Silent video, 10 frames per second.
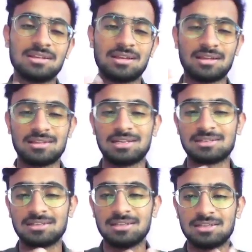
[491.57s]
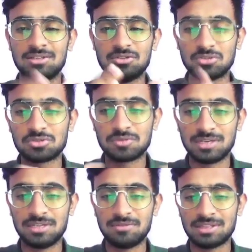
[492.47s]
that
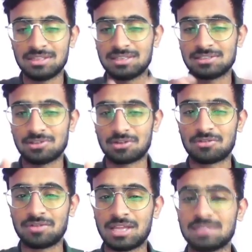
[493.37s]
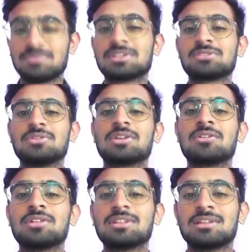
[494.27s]
usually when there is lot of dynamic going
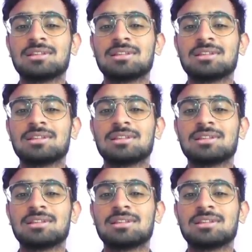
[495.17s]
on,